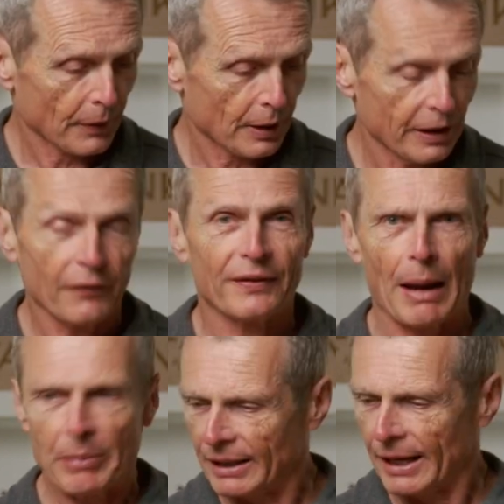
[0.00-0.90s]
enough
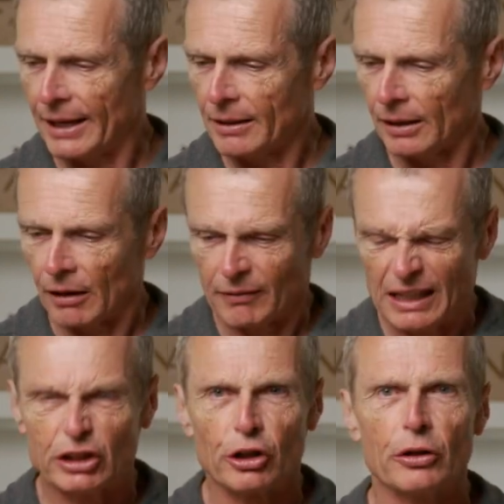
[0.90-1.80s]
gabbling here, can't really
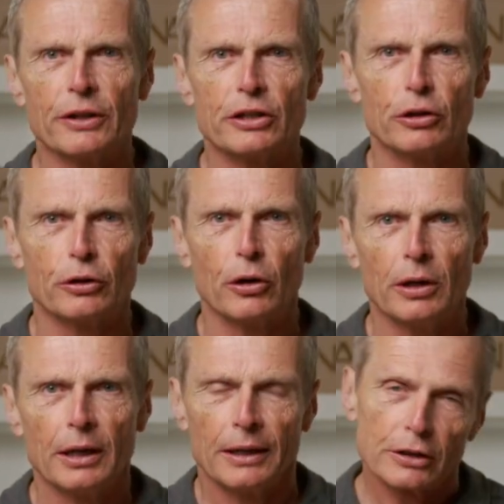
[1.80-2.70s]
show you in the studio.
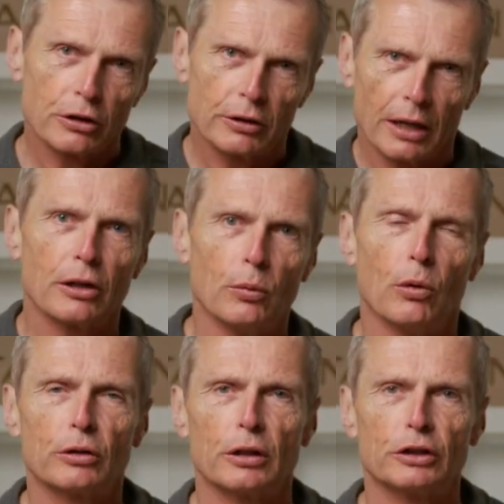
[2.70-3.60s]
Let's go down to the
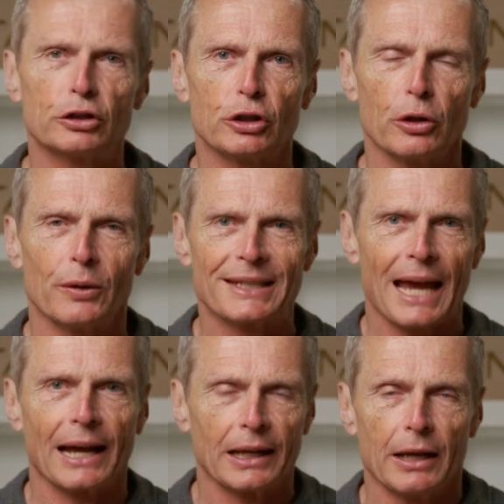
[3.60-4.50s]
water and show you
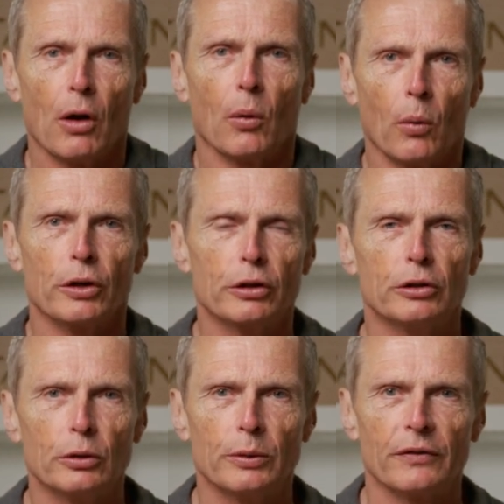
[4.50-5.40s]
exactly what you can
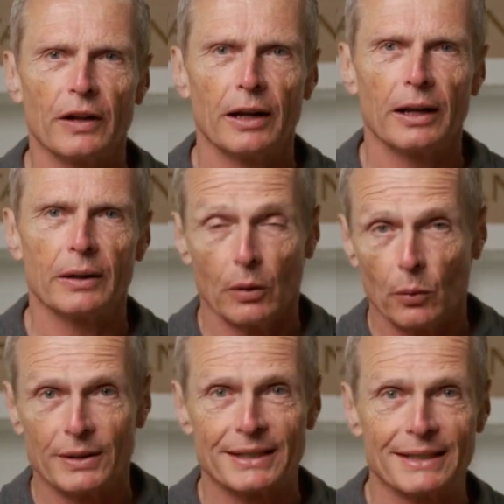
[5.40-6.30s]
do with a fly line
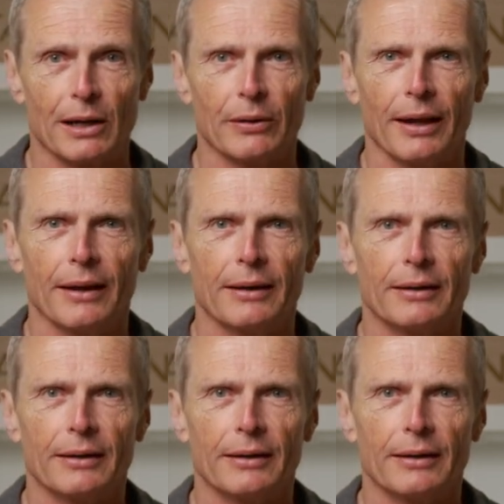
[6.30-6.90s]
once it's out there.